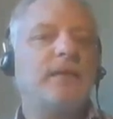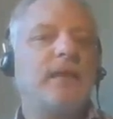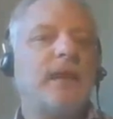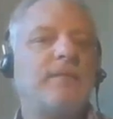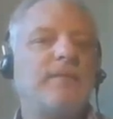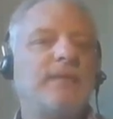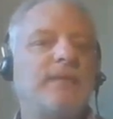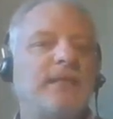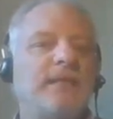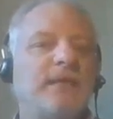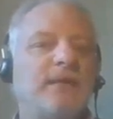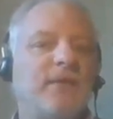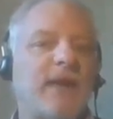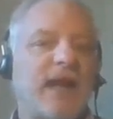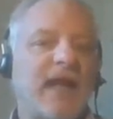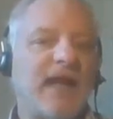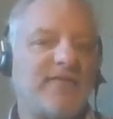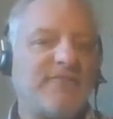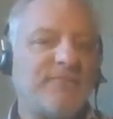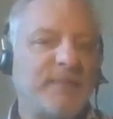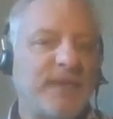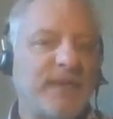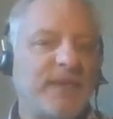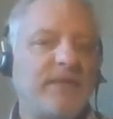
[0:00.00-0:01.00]
there
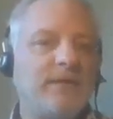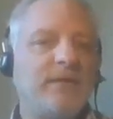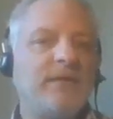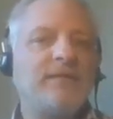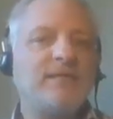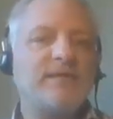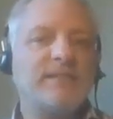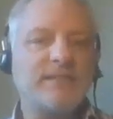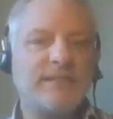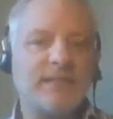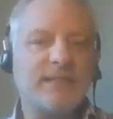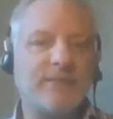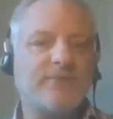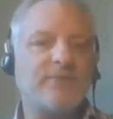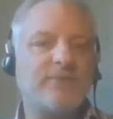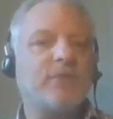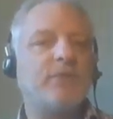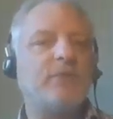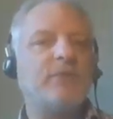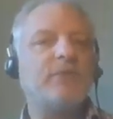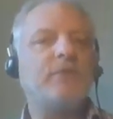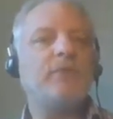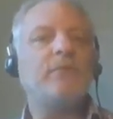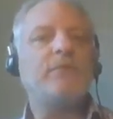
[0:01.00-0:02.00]
have been
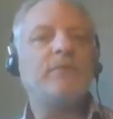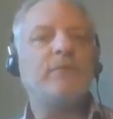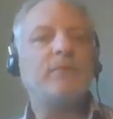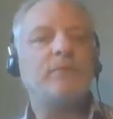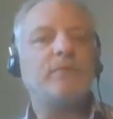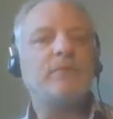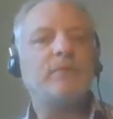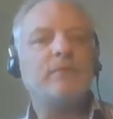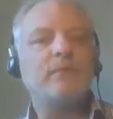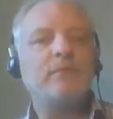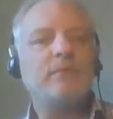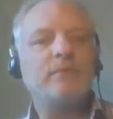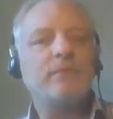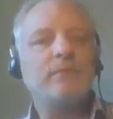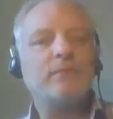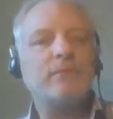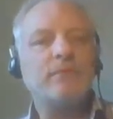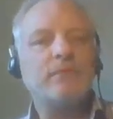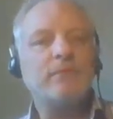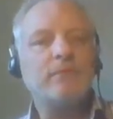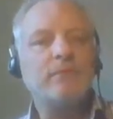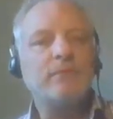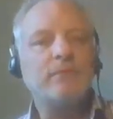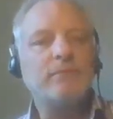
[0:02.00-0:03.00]
several.
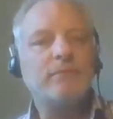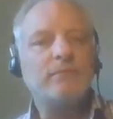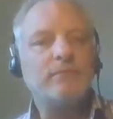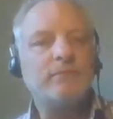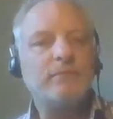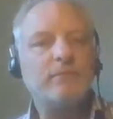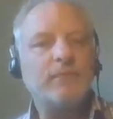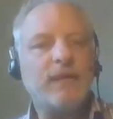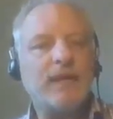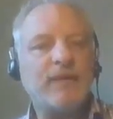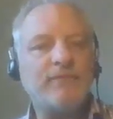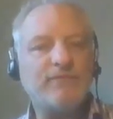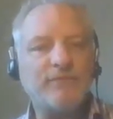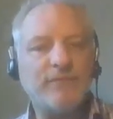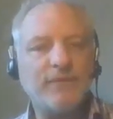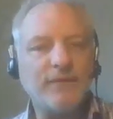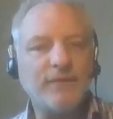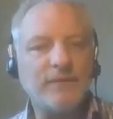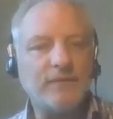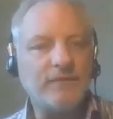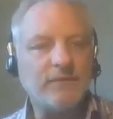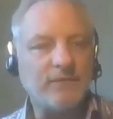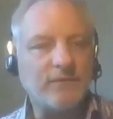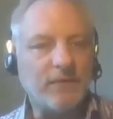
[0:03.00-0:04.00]
I've
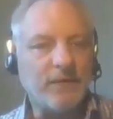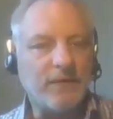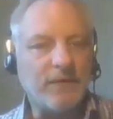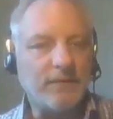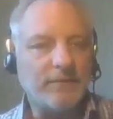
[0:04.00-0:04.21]
written